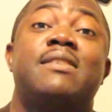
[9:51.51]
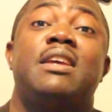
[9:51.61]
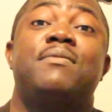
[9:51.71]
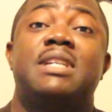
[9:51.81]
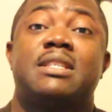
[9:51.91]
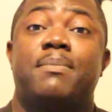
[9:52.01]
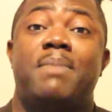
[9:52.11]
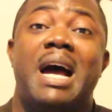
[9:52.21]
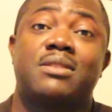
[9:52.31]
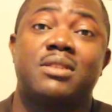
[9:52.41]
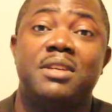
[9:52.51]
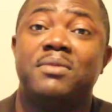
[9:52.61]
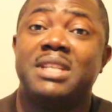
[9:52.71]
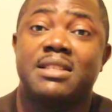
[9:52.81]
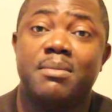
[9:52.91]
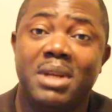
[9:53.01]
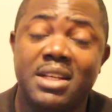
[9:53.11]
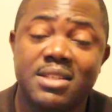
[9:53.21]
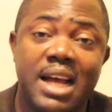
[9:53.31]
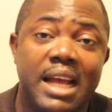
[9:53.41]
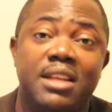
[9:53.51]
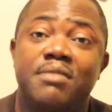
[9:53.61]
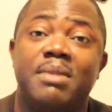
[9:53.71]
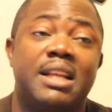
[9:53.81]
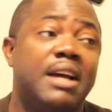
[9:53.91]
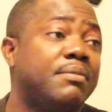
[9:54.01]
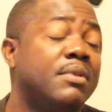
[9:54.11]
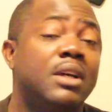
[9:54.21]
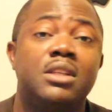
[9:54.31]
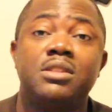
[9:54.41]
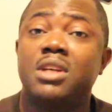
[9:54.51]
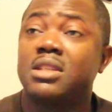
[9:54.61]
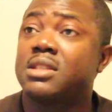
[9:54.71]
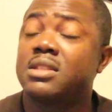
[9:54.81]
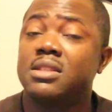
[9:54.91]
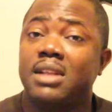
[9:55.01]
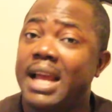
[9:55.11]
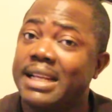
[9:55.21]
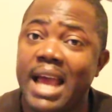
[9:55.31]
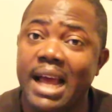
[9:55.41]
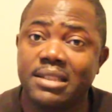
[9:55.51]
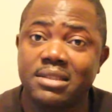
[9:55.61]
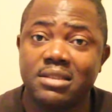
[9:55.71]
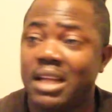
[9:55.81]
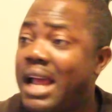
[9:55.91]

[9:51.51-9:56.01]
even as a pastor, even as a minister, I live my life just like that.